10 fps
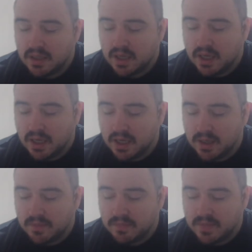
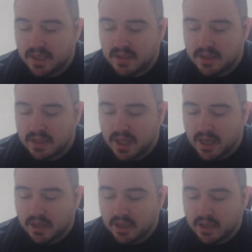Nice to see that
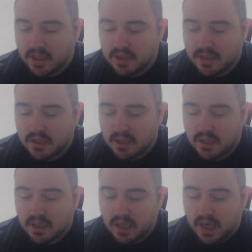on the list.
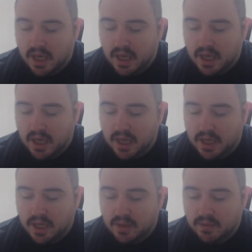
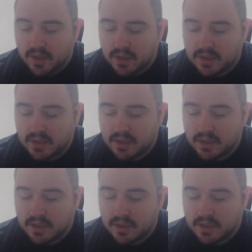What else?